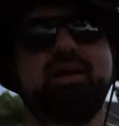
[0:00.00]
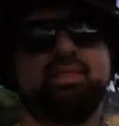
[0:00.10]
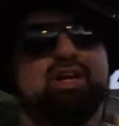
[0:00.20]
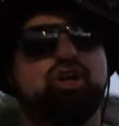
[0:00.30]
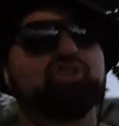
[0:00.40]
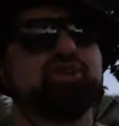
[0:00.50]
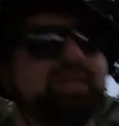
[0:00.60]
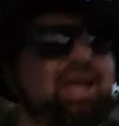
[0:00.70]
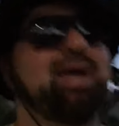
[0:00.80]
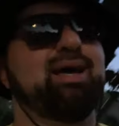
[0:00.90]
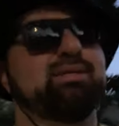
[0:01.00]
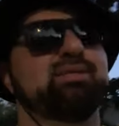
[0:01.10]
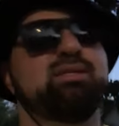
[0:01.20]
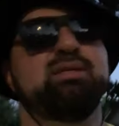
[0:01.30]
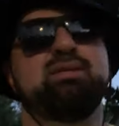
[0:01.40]
that a country that
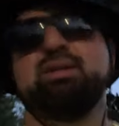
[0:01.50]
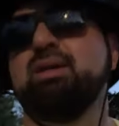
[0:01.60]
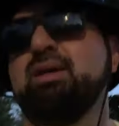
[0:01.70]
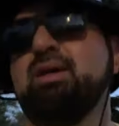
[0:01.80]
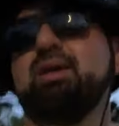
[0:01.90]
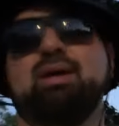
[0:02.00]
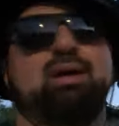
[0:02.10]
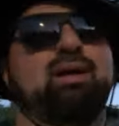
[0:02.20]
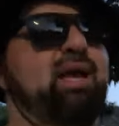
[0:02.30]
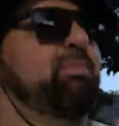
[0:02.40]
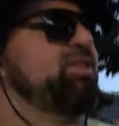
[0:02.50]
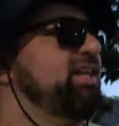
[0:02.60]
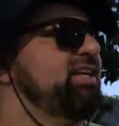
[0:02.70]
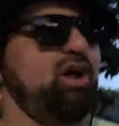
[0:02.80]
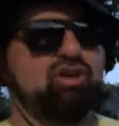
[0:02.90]
has $1
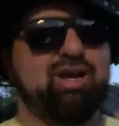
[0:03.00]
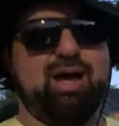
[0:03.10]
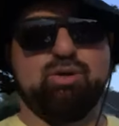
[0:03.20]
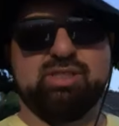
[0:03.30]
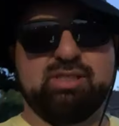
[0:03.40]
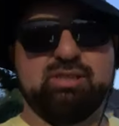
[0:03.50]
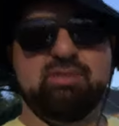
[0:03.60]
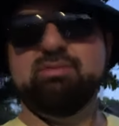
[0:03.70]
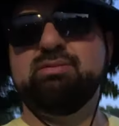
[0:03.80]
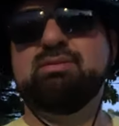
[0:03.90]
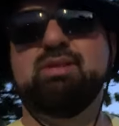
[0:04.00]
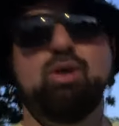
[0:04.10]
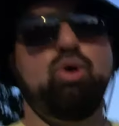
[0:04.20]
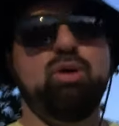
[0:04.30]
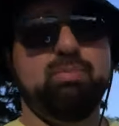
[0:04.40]
million house
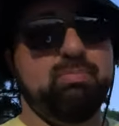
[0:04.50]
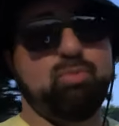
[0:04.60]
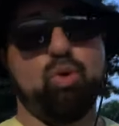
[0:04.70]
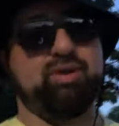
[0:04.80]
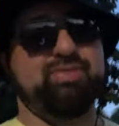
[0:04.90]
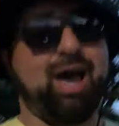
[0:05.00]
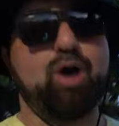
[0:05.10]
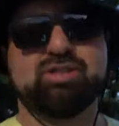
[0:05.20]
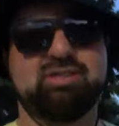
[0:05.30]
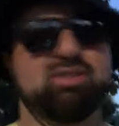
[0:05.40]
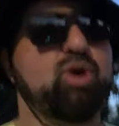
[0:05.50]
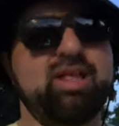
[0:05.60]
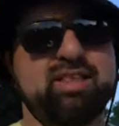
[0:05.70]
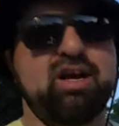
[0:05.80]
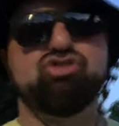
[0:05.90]
or thousands or
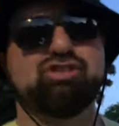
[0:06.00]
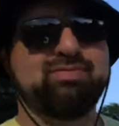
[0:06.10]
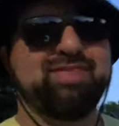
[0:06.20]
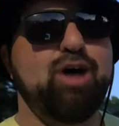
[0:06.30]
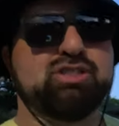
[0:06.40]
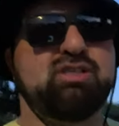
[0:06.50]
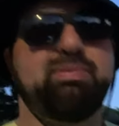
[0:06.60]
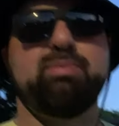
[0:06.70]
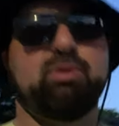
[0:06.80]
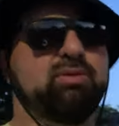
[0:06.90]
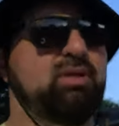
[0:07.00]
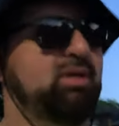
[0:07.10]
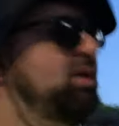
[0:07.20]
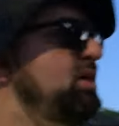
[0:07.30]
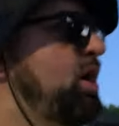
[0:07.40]
hundreds of thousands of people
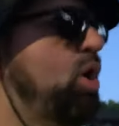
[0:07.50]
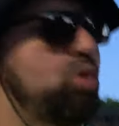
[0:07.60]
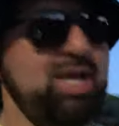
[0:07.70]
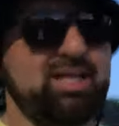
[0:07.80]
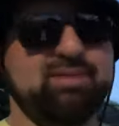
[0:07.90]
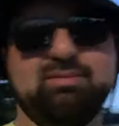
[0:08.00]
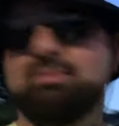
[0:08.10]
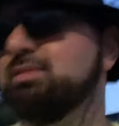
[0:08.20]
owning